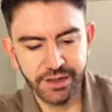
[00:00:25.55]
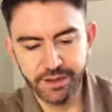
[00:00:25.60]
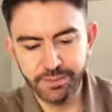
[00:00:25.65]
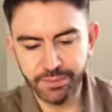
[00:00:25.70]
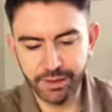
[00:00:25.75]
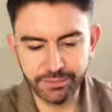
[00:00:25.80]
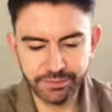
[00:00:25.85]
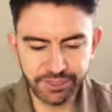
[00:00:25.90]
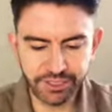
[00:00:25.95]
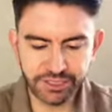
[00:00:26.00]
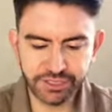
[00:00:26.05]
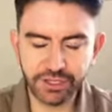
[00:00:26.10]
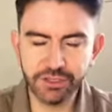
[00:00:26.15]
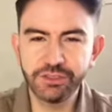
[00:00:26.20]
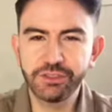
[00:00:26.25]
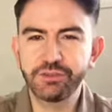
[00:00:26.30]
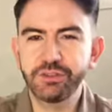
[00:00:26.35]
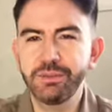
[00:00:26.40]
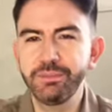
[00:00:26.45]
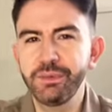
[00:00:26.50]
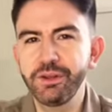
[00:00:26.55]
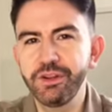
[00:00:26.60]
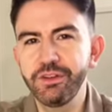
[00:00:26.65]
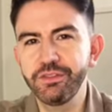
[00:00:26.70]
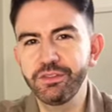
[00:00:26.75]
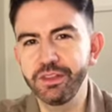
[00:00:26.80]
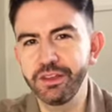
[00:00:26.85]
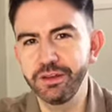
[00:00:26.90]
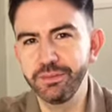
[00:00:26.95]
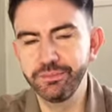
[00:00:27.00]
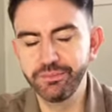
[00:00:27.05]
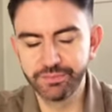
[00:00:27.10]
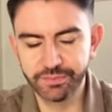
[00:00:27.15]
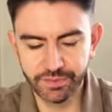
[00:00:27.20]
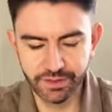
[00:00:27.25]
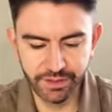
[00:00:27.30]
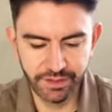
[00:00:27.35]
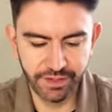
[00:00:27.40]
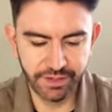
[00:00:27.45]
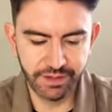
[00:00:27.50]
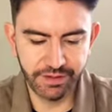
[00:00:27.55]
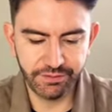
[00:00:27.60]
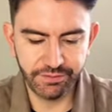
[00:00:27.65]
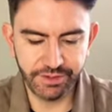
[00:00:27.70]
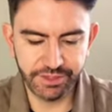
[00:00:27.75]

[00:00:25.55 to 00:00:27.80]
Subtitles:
But I'm just going to remove them for